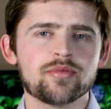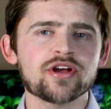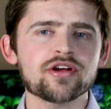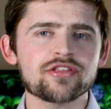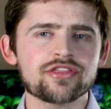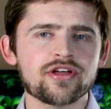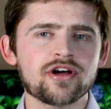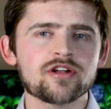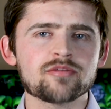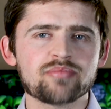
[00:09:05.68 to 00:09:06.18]

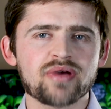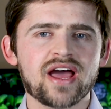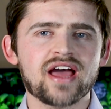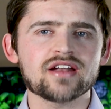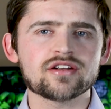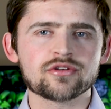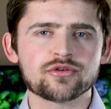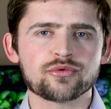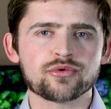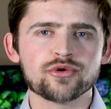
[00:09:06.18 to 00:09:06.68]
Marathon
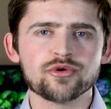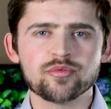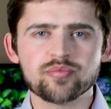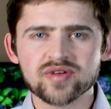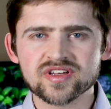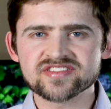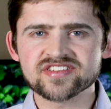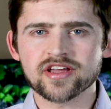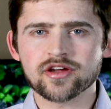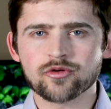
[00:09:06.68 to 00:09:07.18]
Patent Group
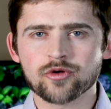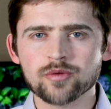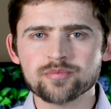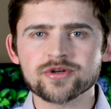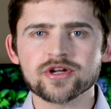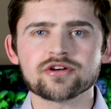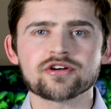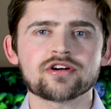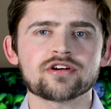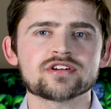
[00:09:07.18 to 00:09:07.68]
is a
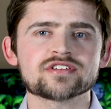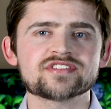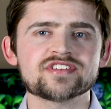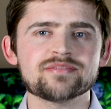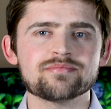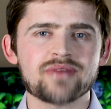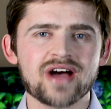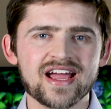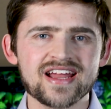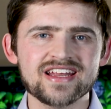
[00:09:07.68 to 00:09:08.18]
cryptocurrency
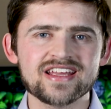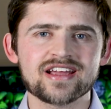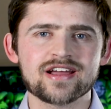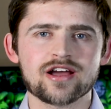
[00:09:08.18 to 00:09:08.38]
mining